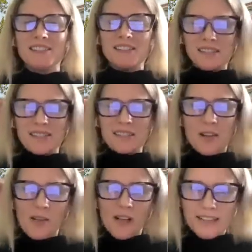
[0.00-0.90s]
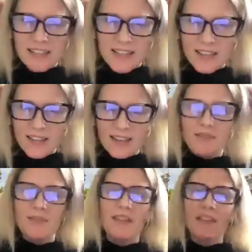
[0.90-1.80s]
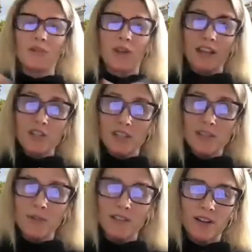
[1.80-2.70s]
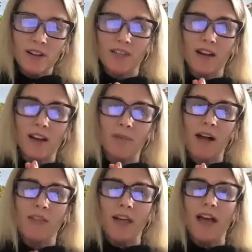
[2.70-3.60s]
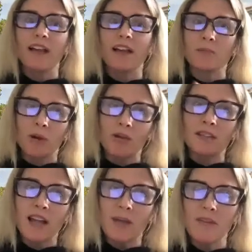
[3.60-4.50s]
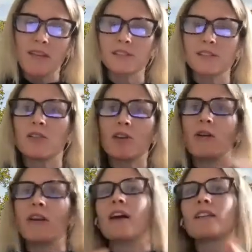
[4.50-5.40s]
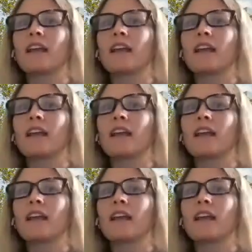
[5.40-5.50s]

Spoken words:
is just this whole idea of iteration. We talk a lot about that and prototyping. So you're going out and